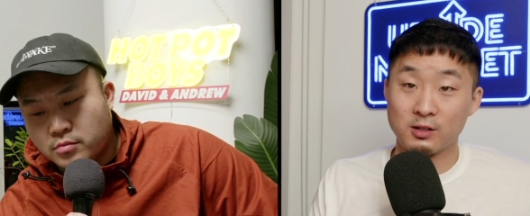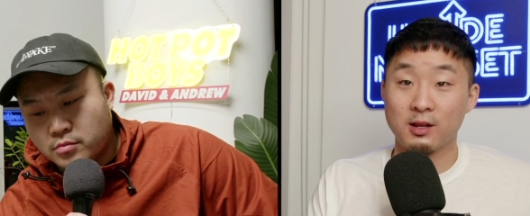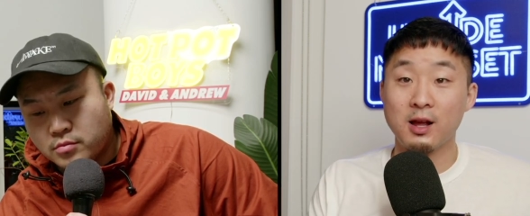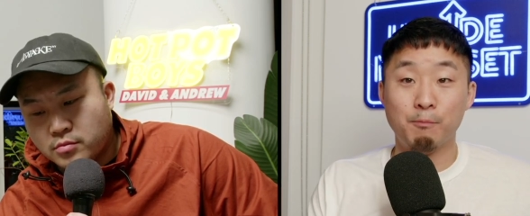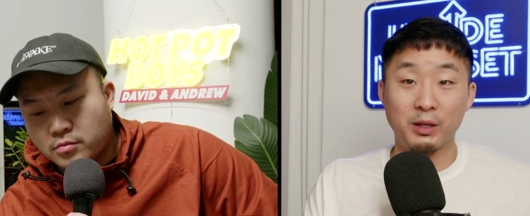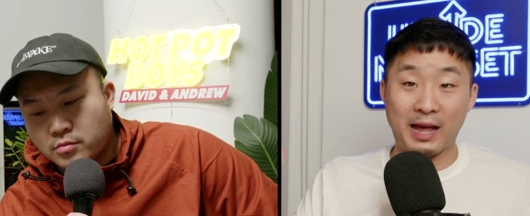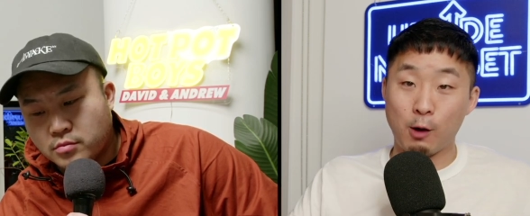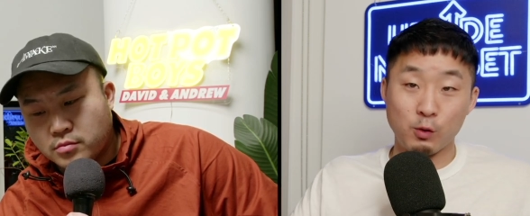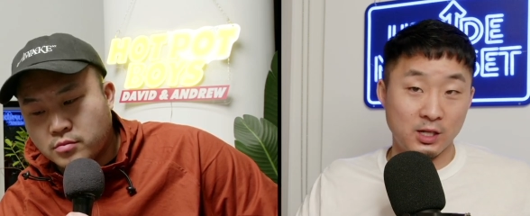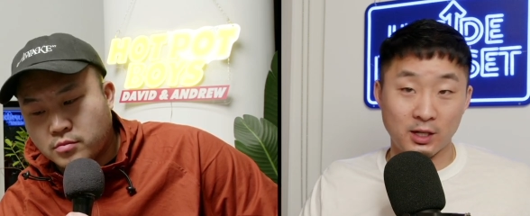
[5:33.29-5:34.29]
Speaker 1: and but that
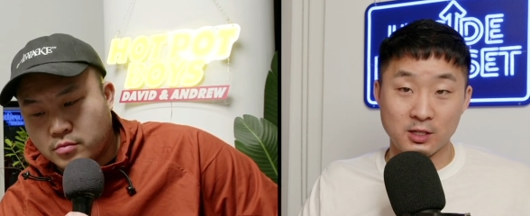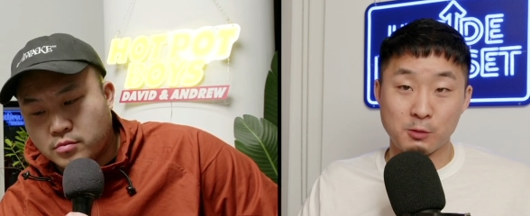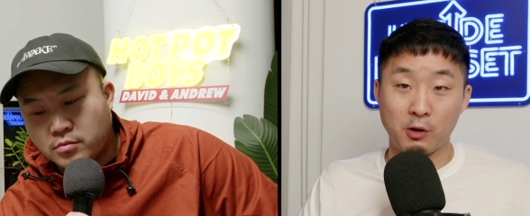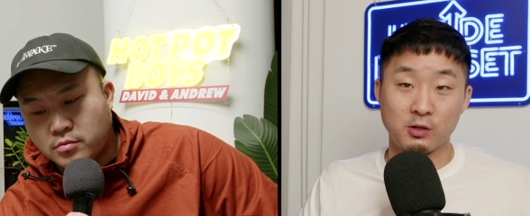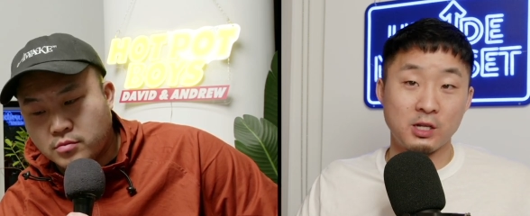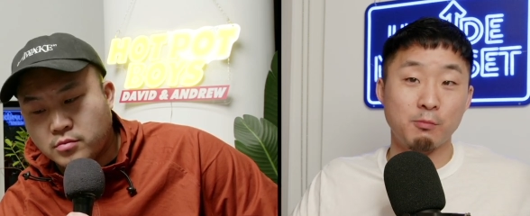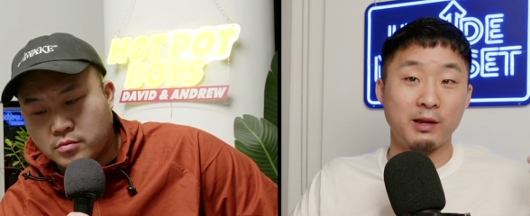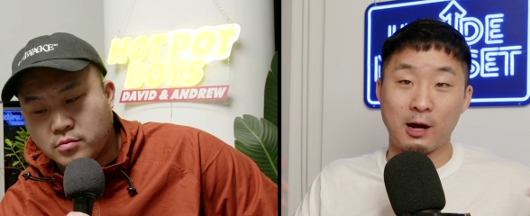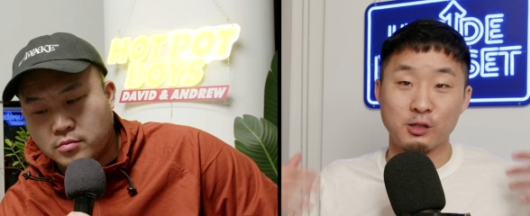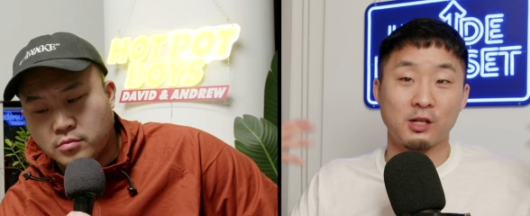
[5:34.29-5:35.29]
wasn't a conspiracy, but
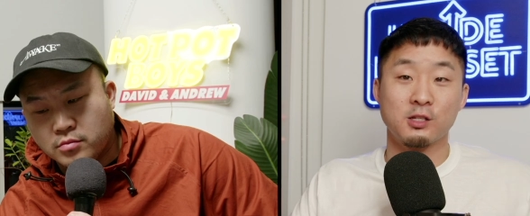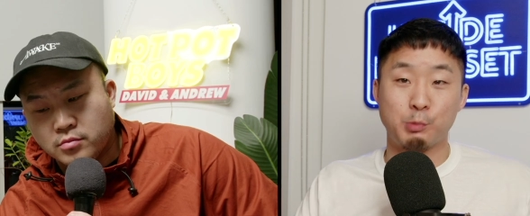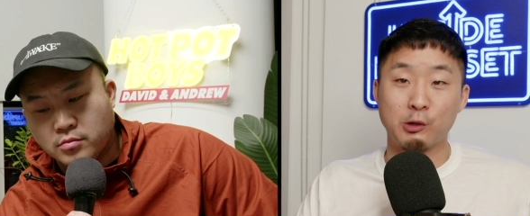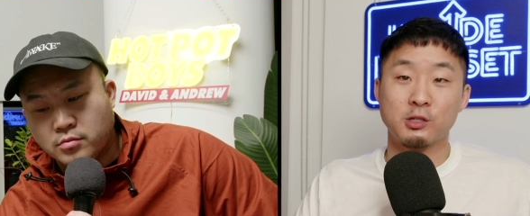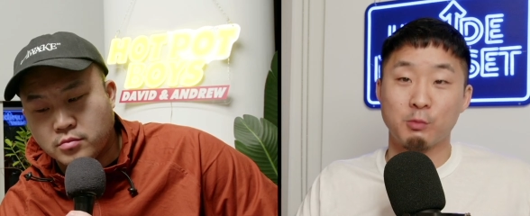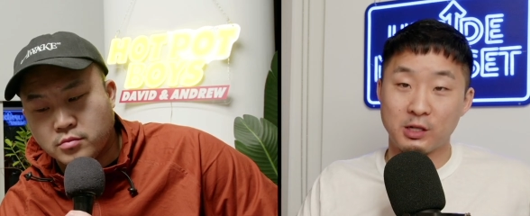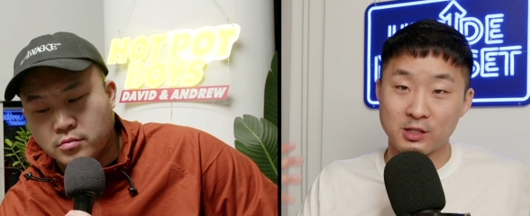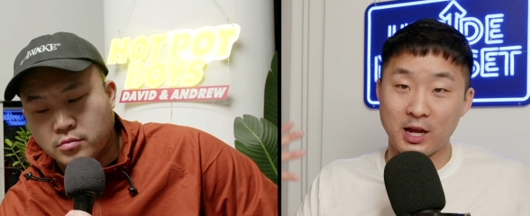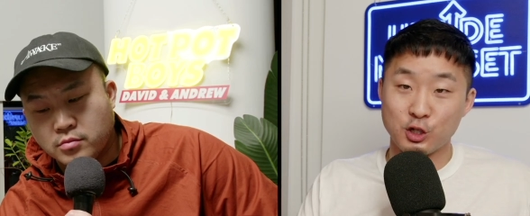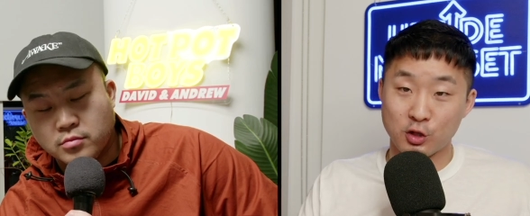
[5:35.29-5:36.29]
now it's a conspiracy because
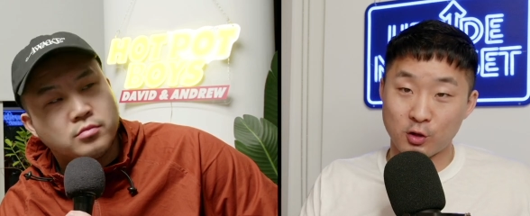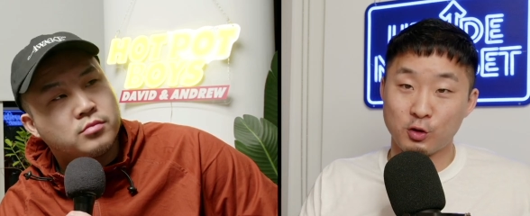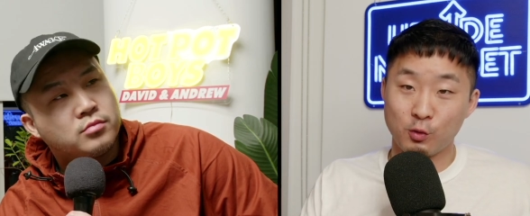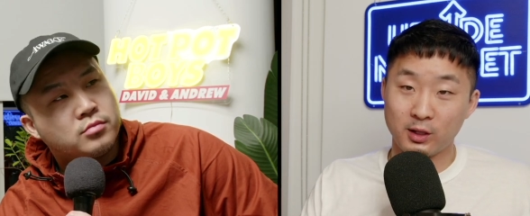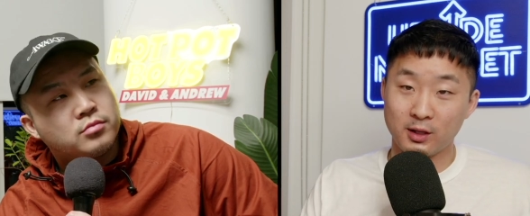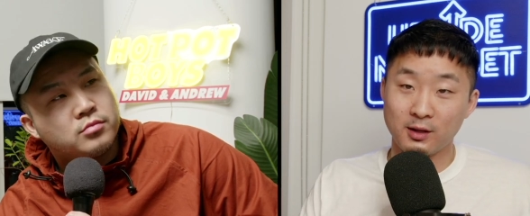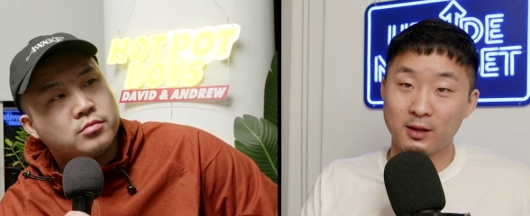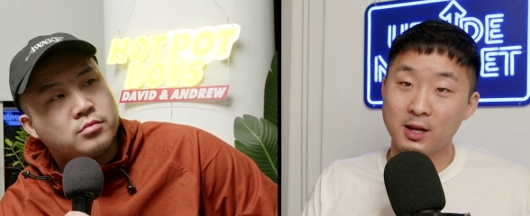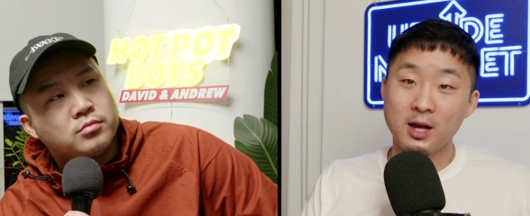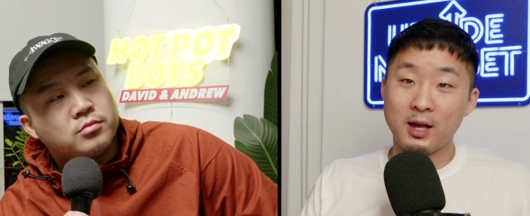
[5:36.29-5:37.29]
Asians are doing it,
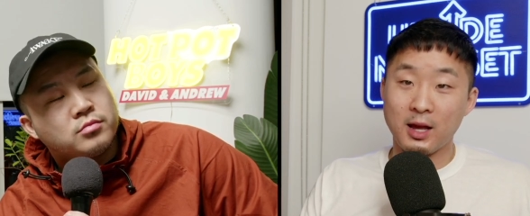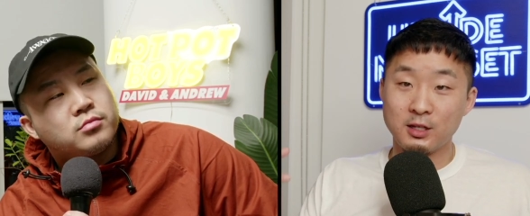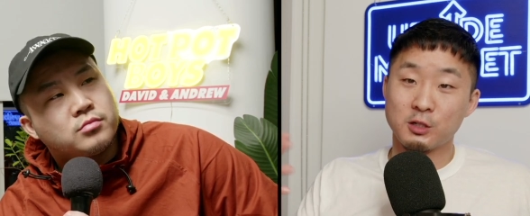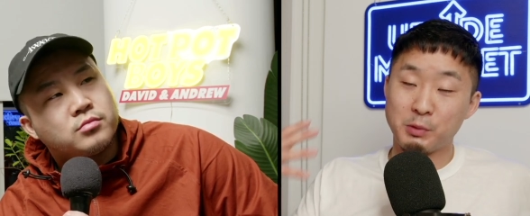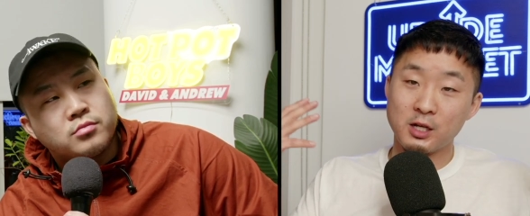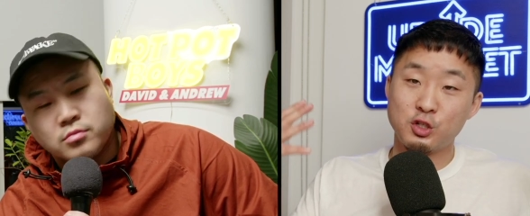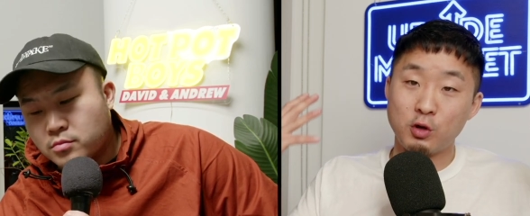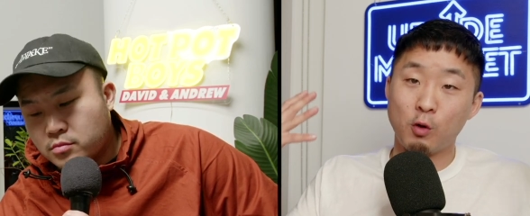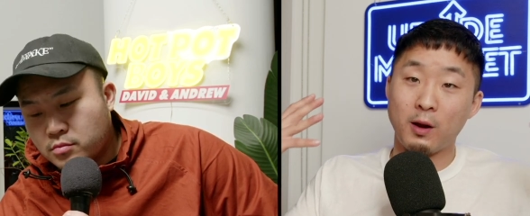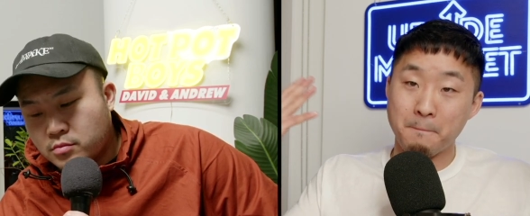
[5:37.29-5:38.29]
and and just because you
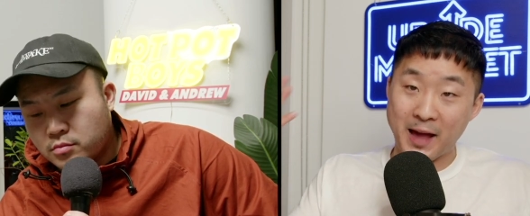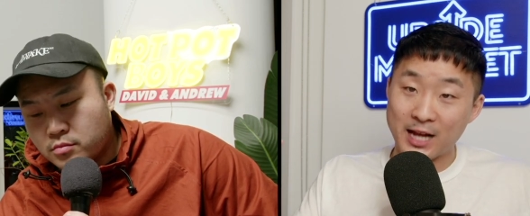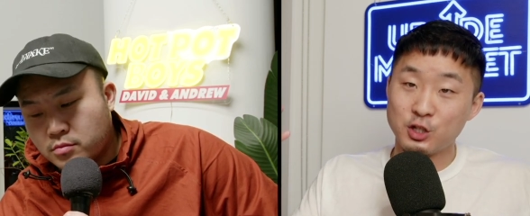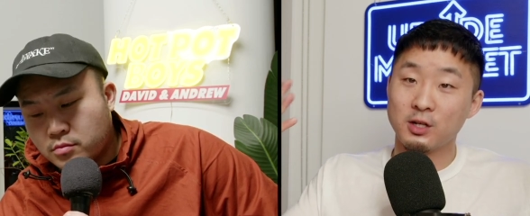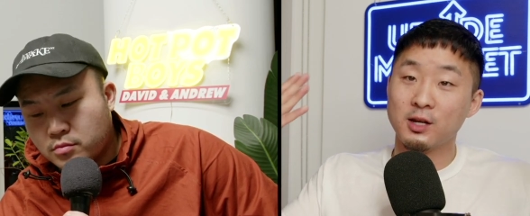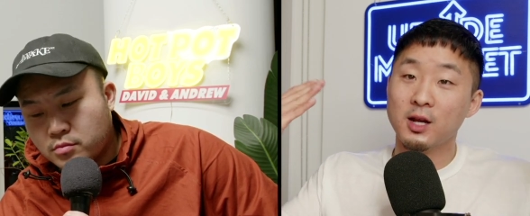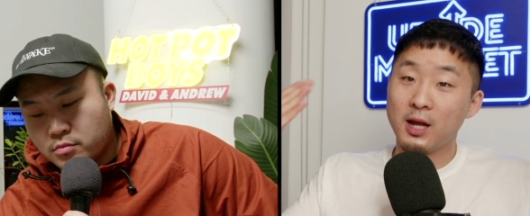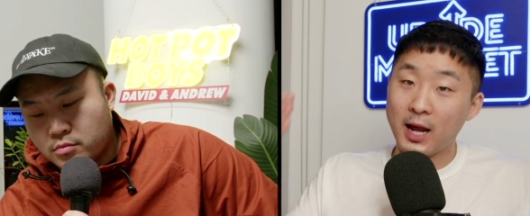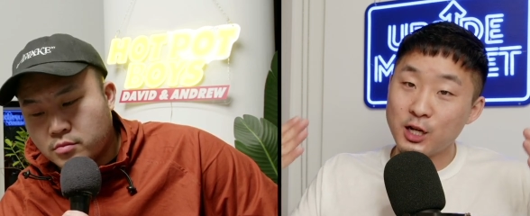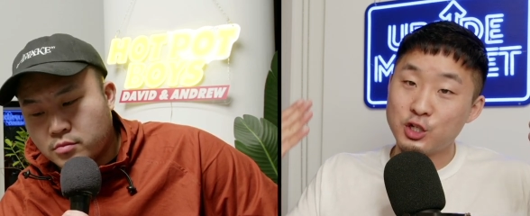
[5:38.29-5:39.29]
don't imagine
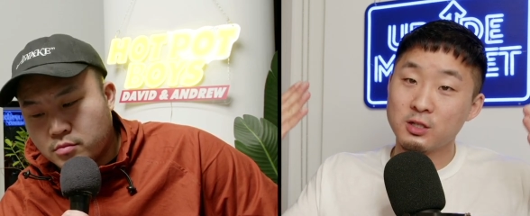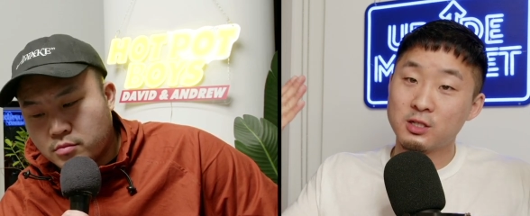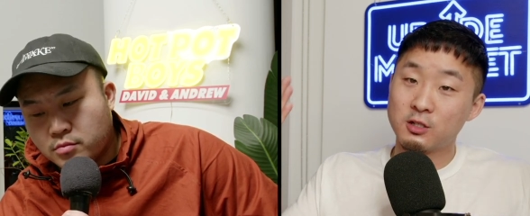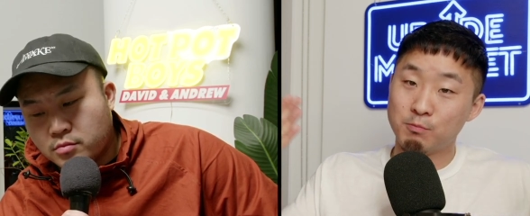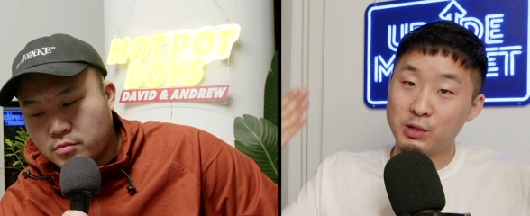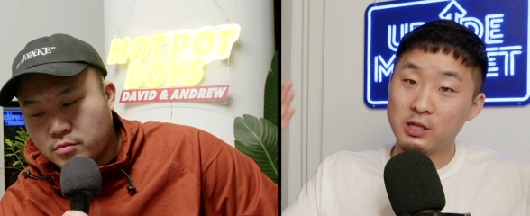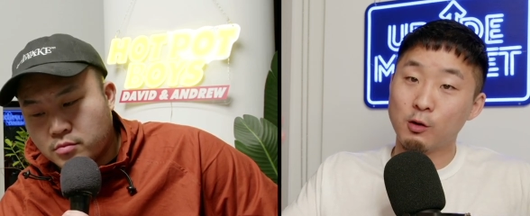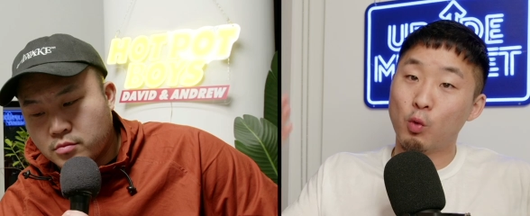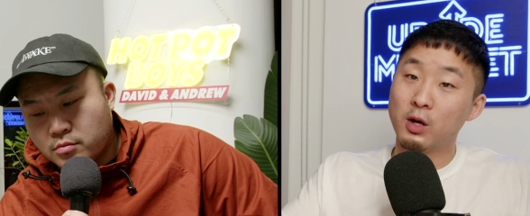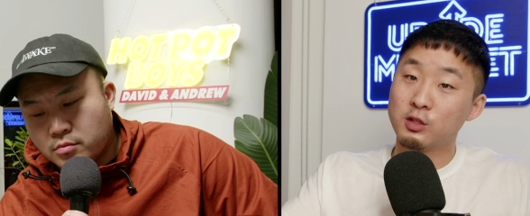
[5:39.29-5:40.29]
Asians to be the
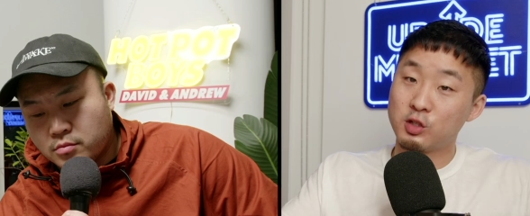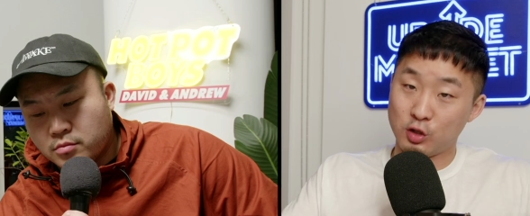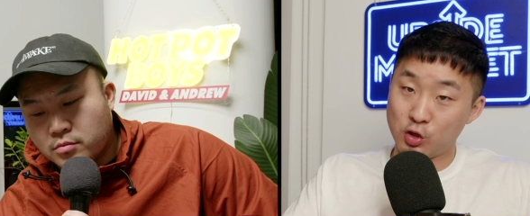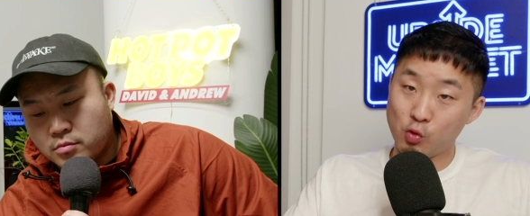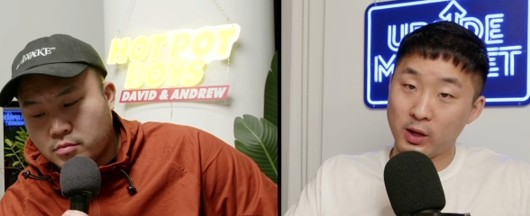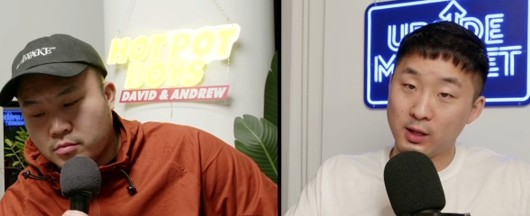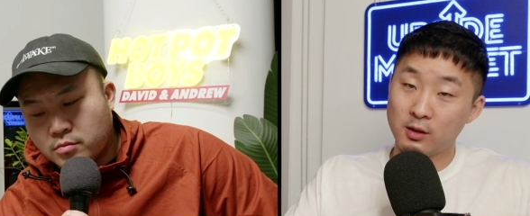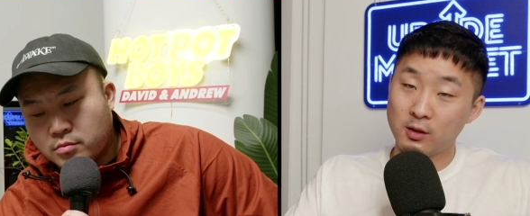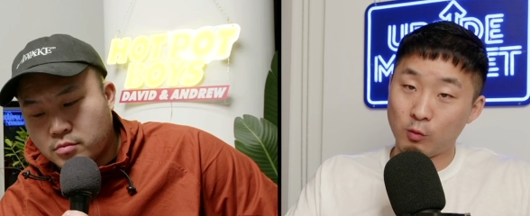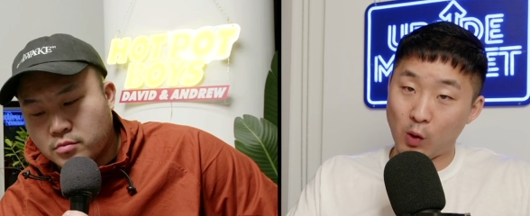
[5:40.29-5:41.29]
ones to do it,
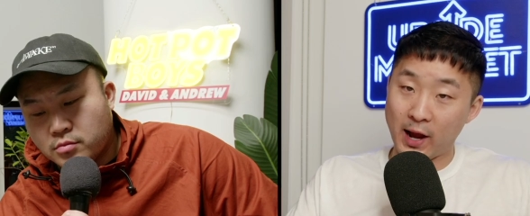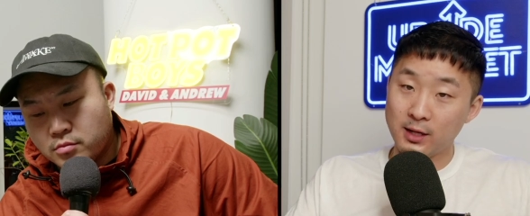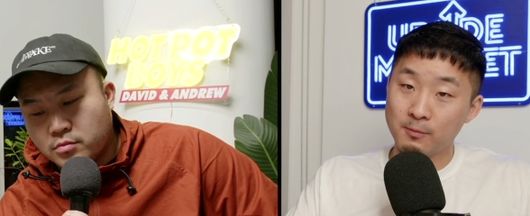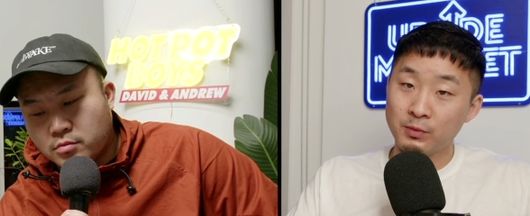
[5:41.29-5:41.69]
right?